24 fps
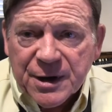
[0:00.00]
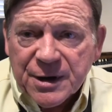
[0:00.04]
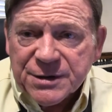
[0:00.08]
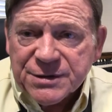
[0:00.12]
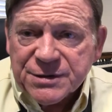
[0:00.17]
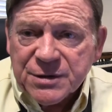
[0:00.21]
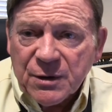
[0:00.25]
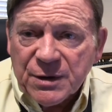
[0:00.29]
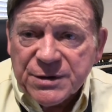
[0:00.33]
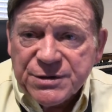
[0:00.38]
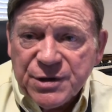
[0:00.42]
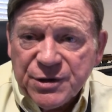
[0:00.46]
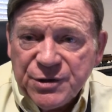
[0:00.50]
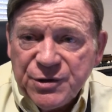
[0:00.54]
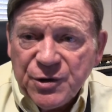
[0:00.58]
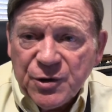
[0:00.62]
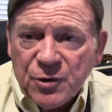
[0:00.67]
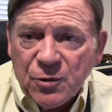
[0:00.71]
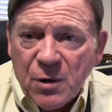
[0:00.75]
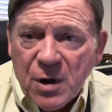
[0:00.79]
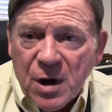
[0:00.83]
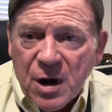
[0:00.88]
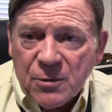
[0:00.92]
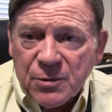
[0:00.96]
So it's a
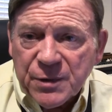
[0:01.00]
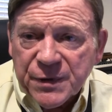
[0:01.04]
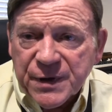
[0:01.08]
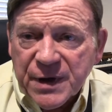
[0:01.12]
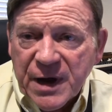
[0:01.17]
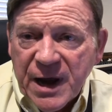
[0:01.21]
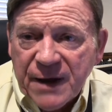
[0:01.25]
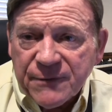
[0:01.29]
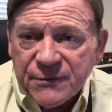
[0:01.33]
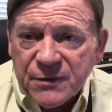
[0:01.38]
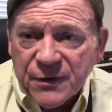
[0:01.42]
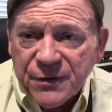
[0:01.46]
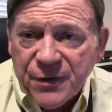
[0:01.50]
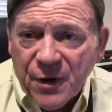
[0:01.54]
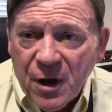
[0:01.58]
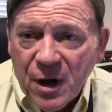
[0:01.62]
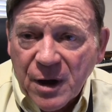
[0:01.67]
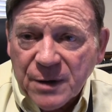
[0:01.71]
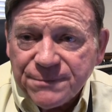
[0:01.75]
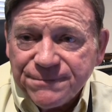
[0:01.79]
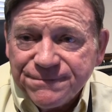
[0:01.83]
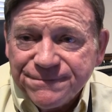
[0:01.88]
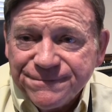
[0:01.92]
do-wah with an afterthought.